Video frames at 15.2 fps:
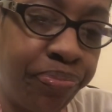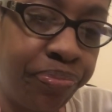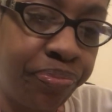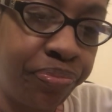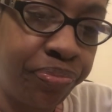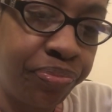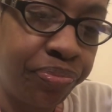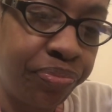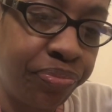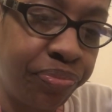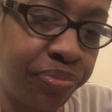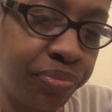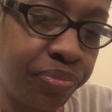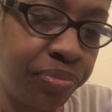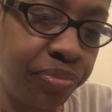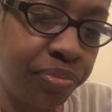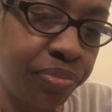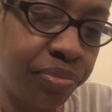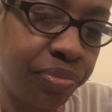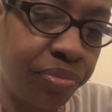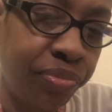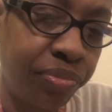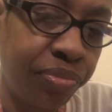
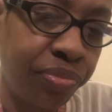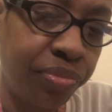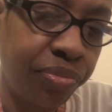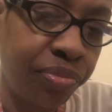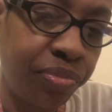Nothing is said.